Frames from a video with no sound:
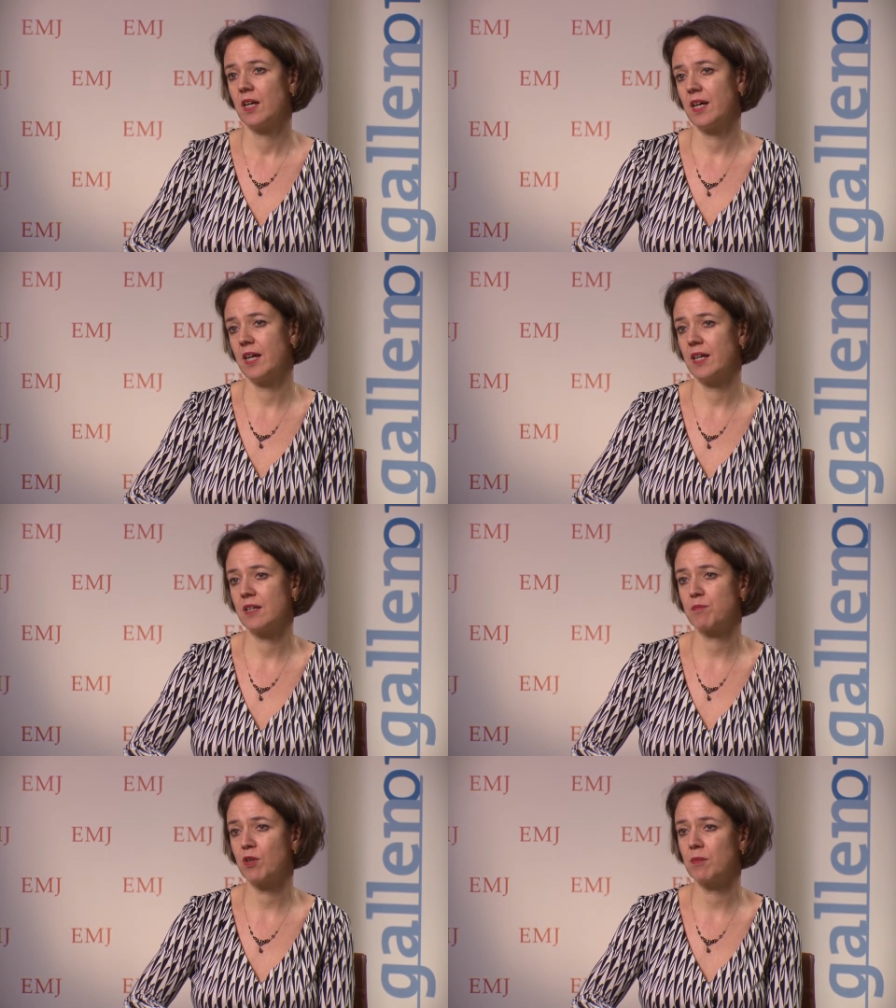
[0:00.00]

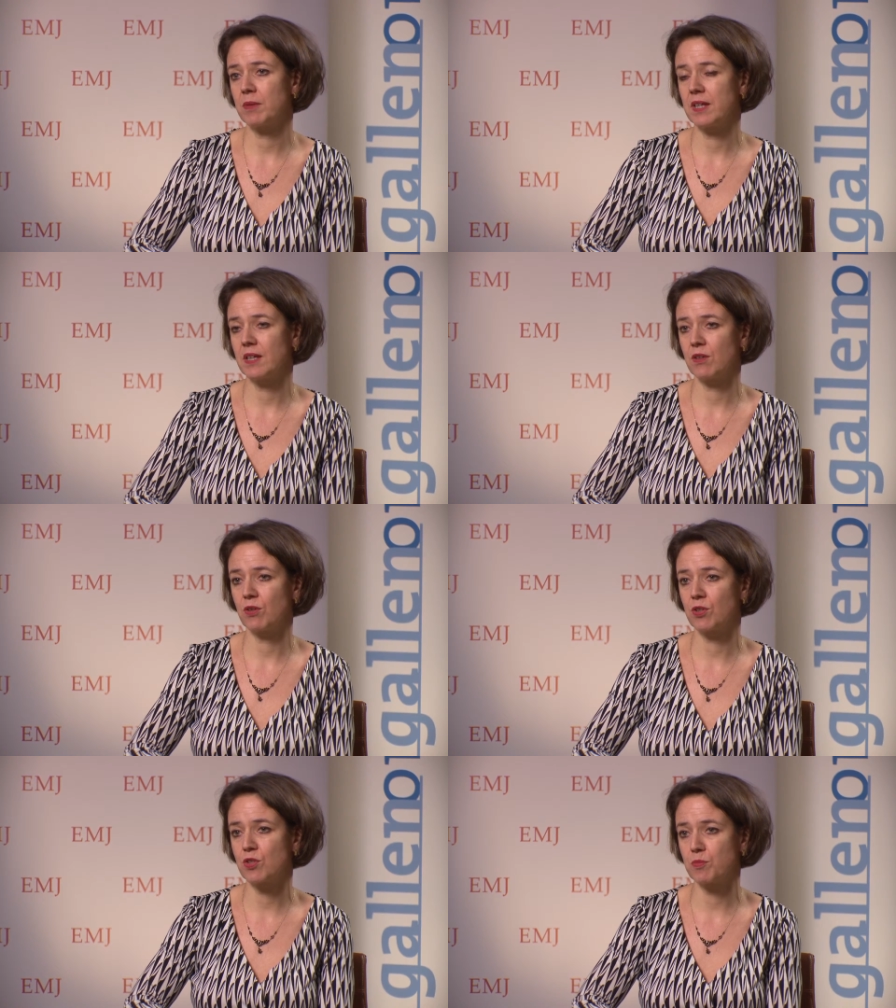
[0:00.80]
and probably in the
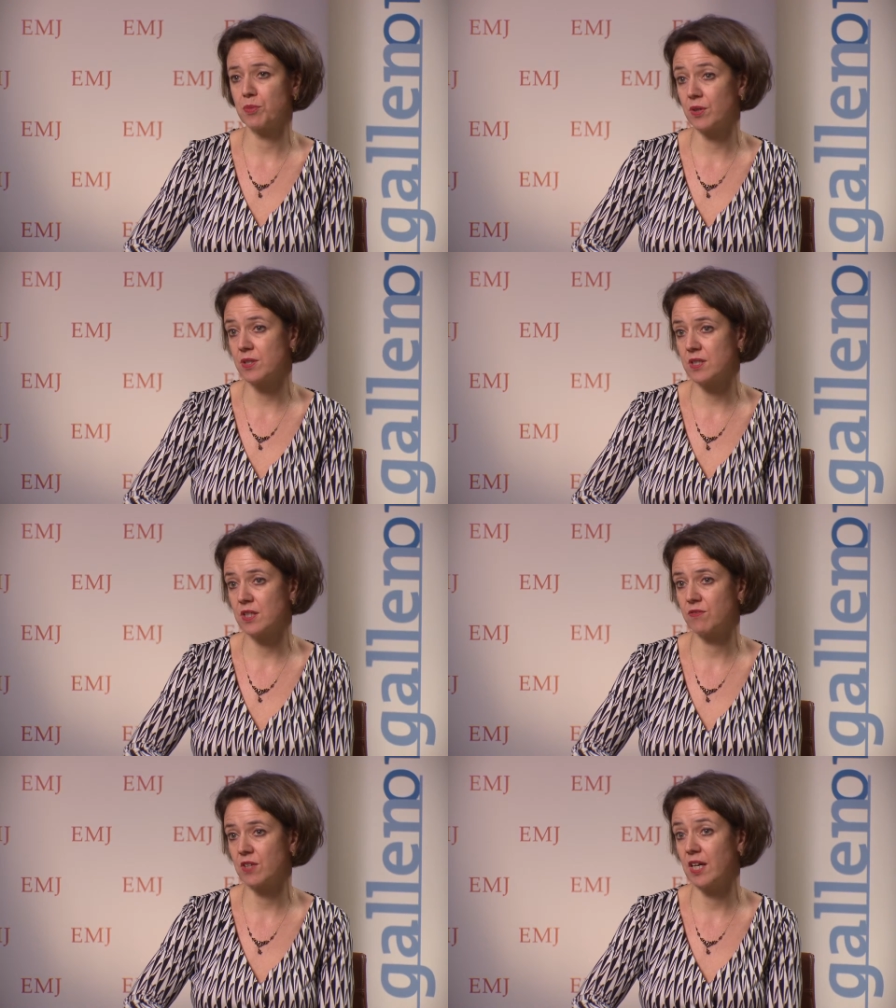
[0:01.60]

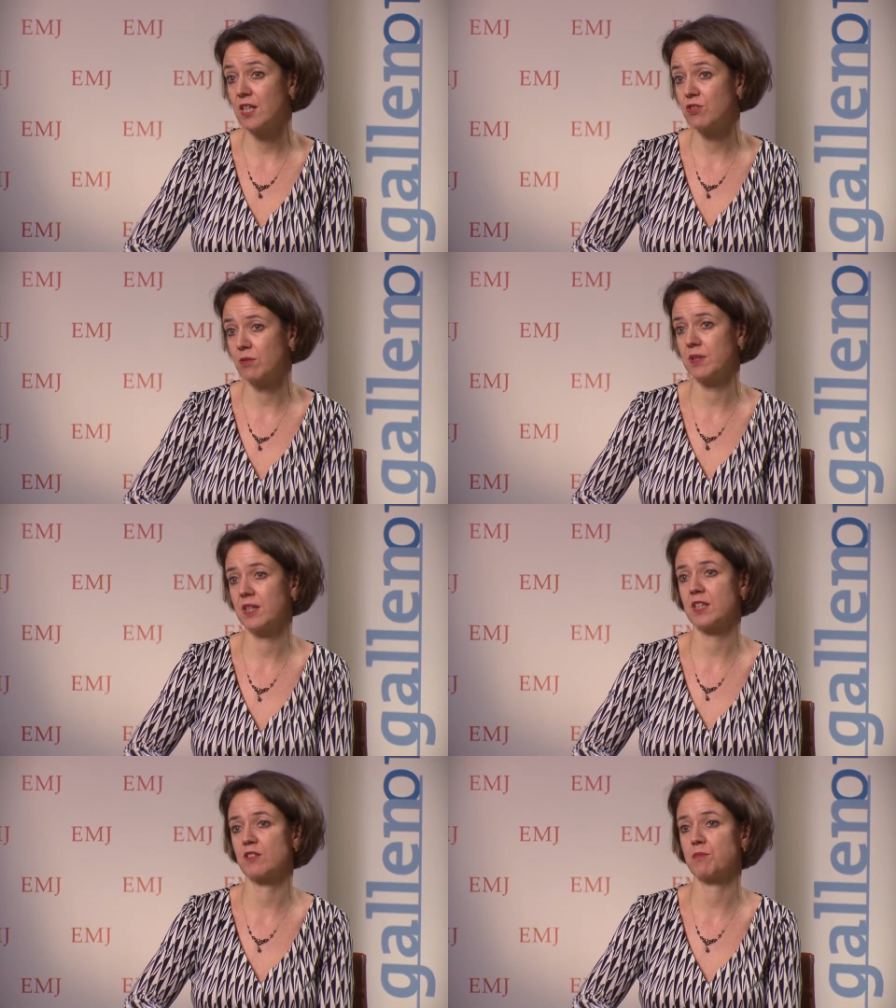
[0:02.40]
HER2-positive and
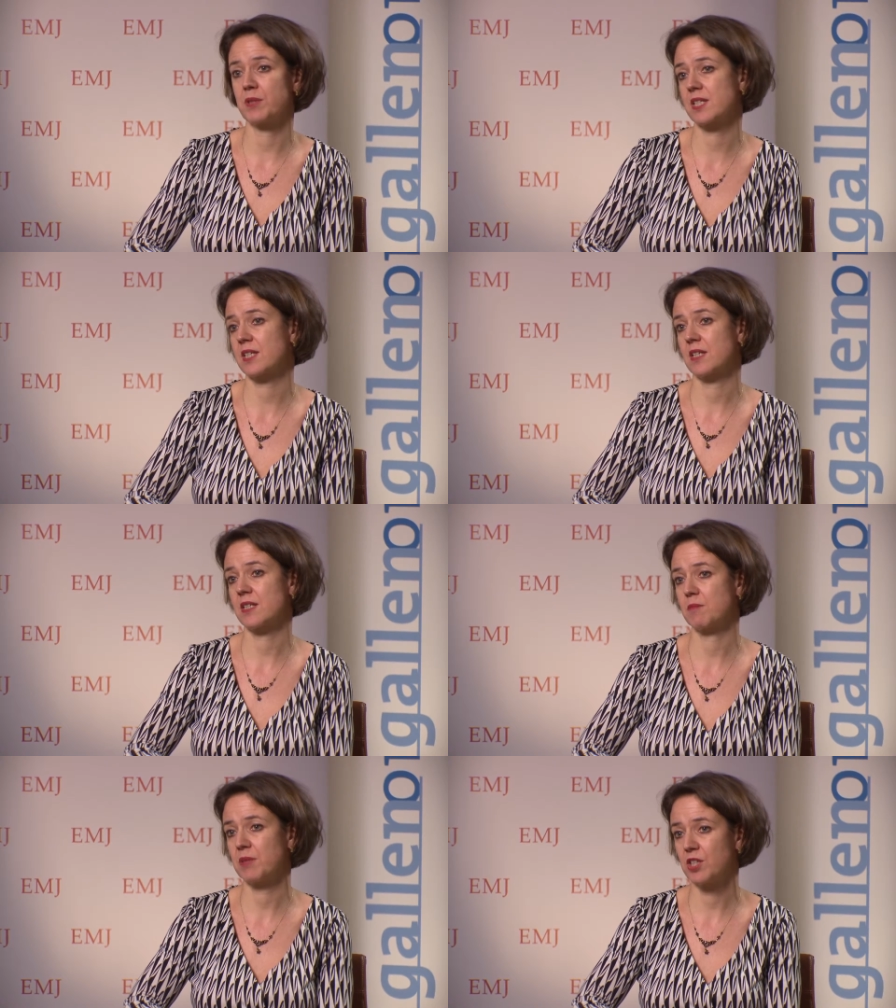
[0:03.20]
triple-negative breast
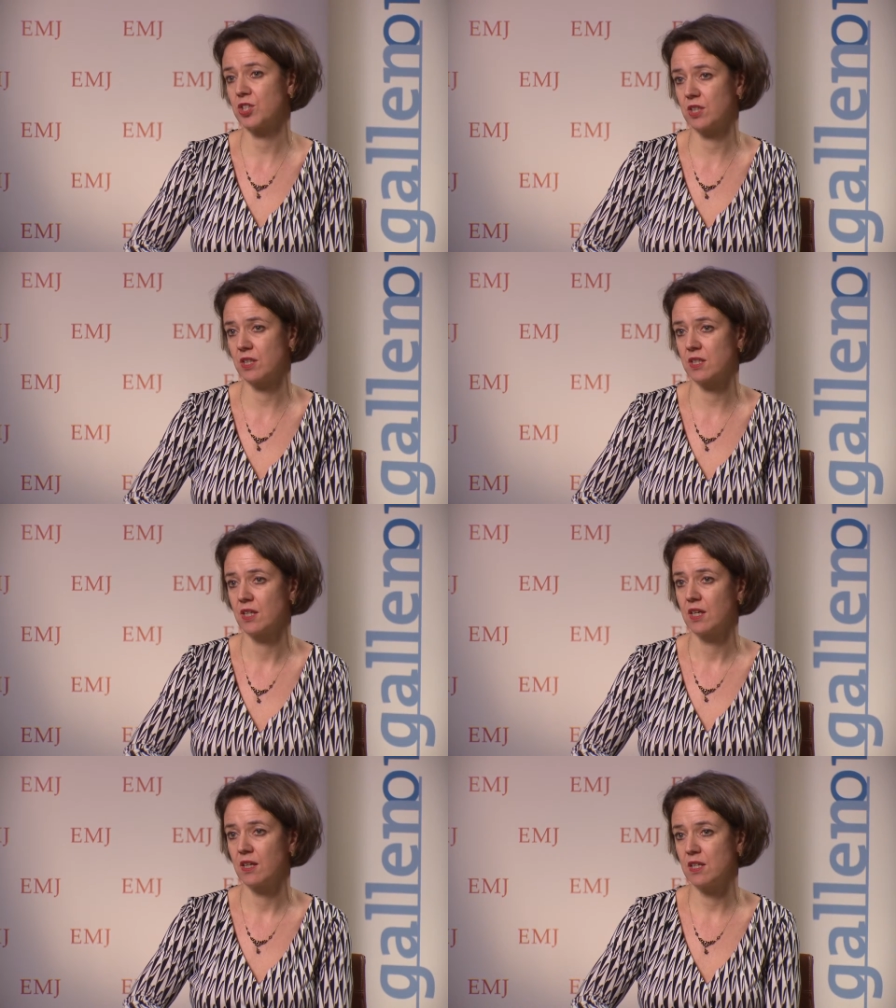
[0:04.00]
cancer patients.
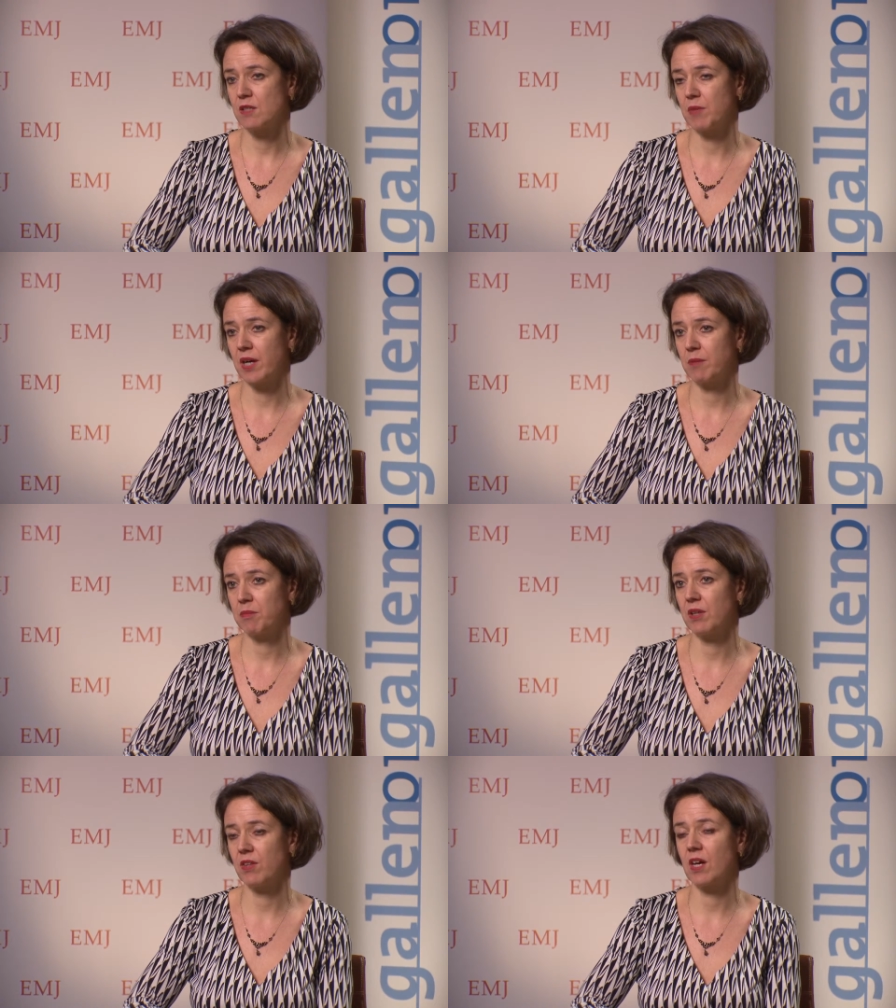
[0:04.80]
These might
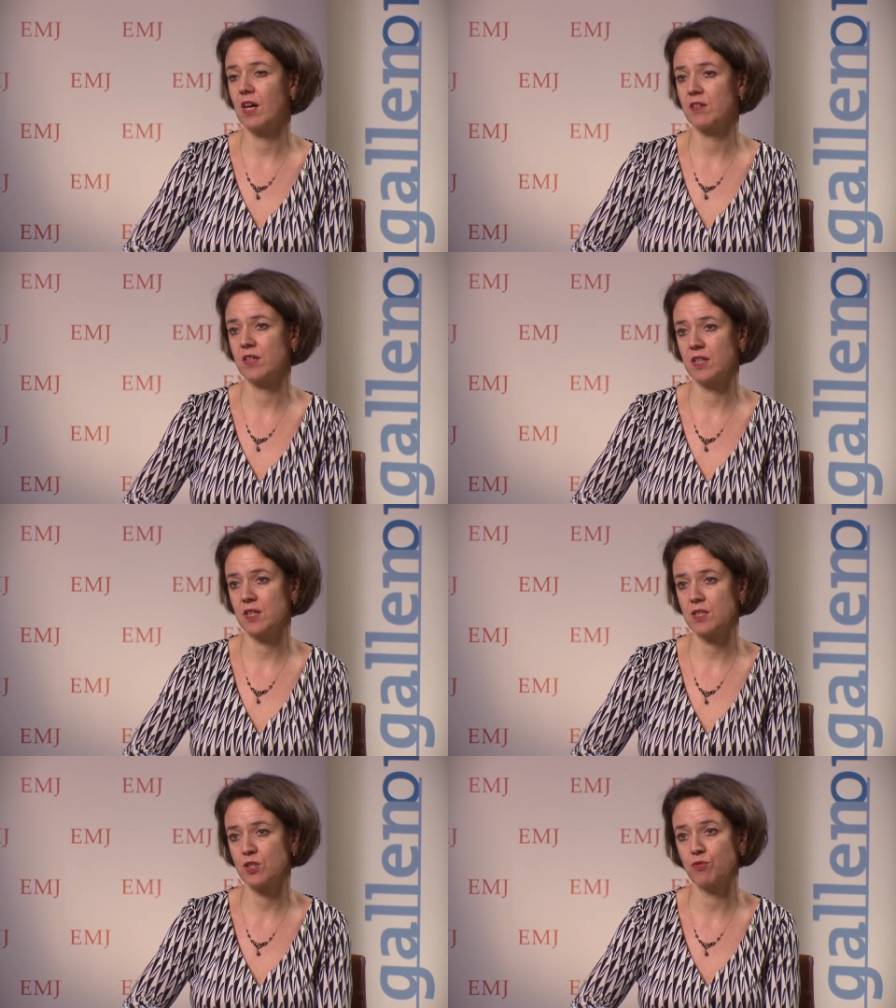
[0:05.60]
be the
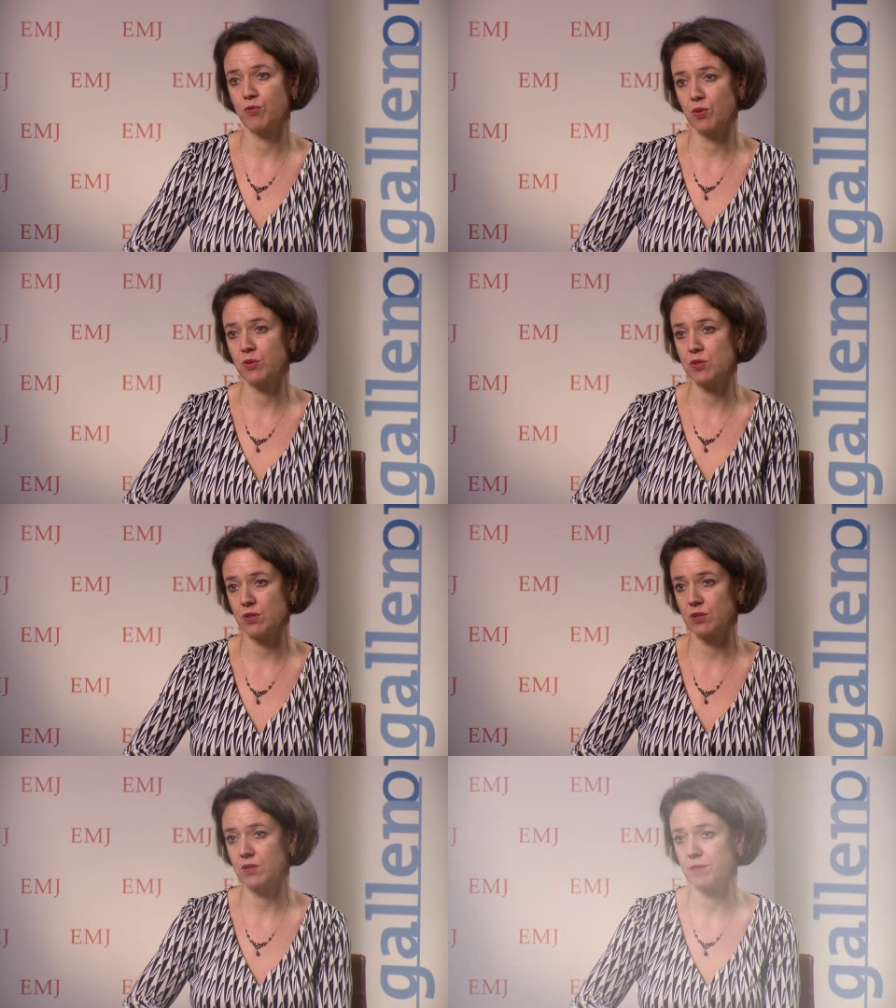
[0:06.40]
areas to focus
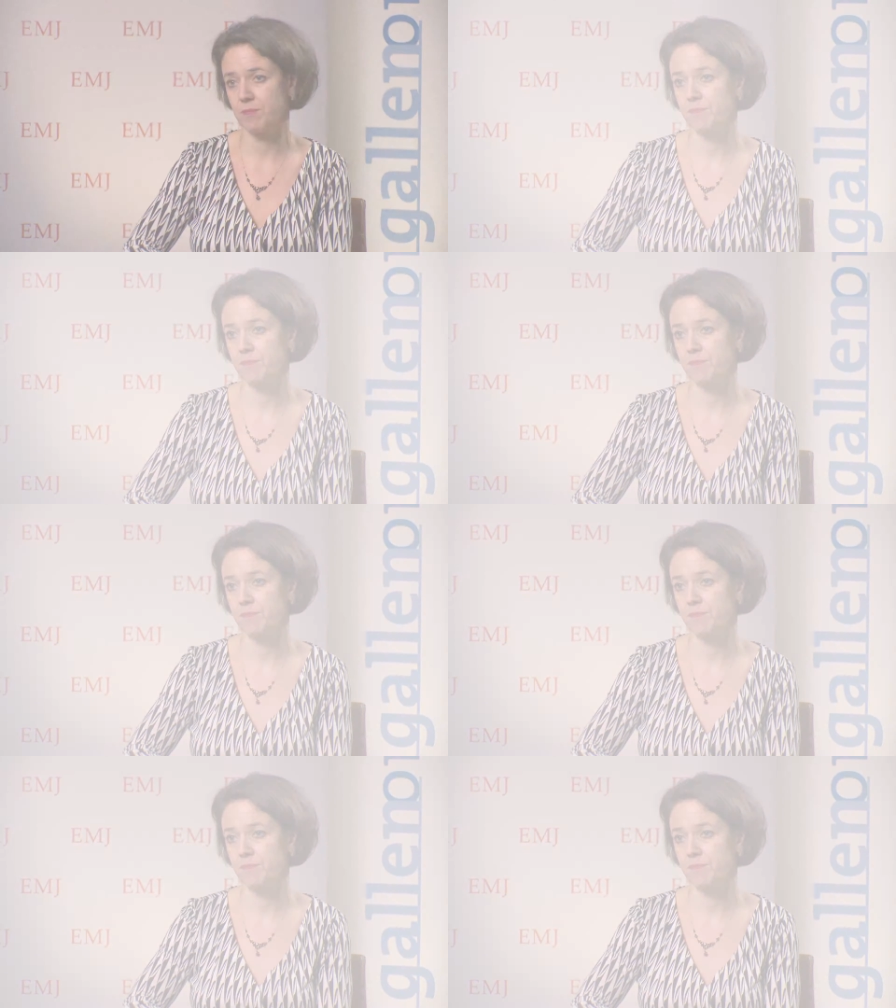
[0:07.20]
on.